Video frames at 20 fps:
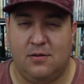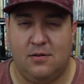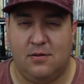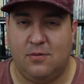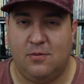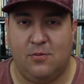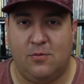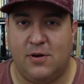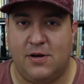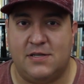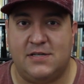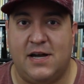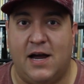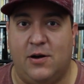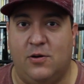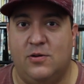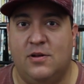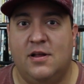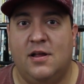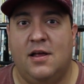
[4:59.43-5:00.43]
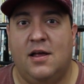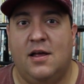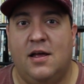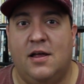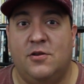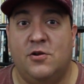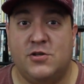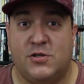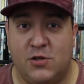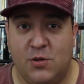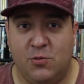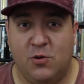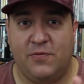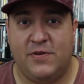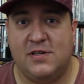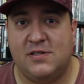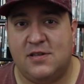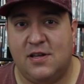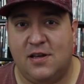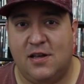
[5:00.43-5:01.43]
What a title. There's two
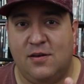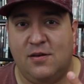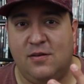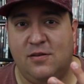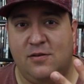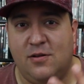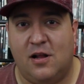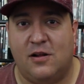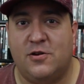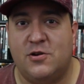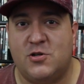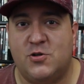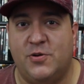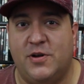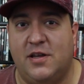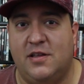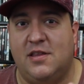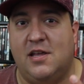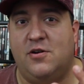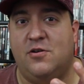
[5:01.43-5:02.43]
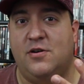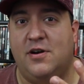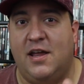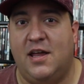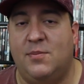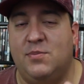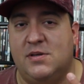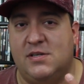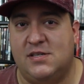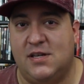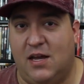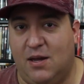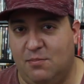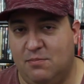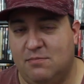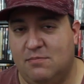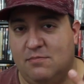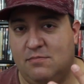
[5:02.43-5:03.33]
movies in Dollar Tree that are named the same.